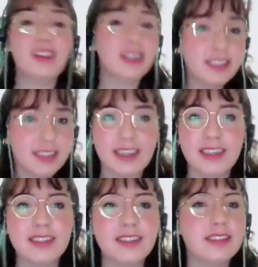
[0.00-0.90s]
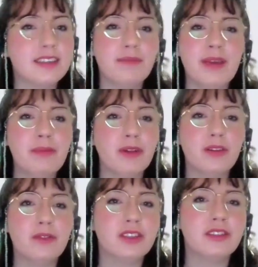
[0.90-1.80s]
nurses,
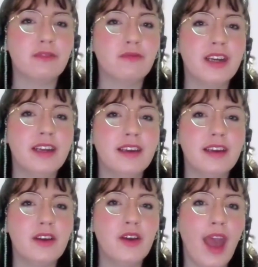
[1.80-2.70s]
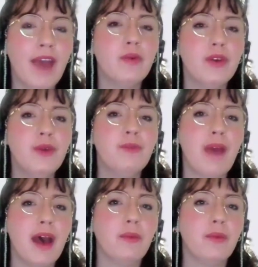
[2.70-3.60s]
people, just really everyone who
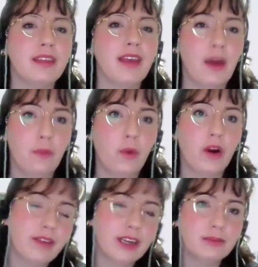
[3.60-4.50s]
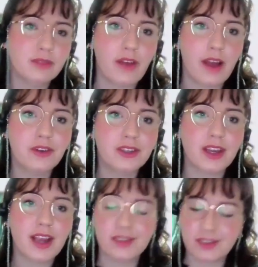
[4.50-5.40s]
met with and were victim survivors,
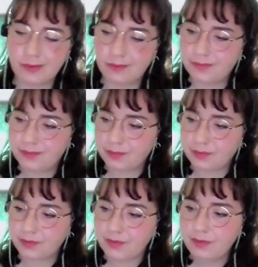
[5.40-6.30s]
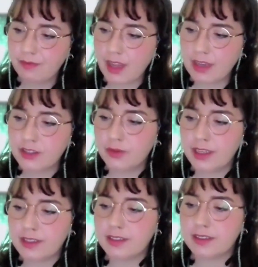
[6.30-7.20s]
I guess. So
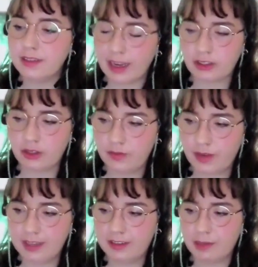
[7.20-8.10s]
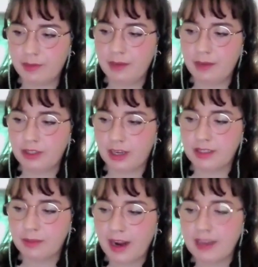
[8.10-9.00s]
this National Advisory Committee, which I
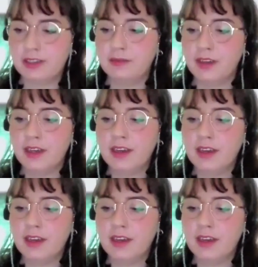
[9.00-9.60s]
was a part of,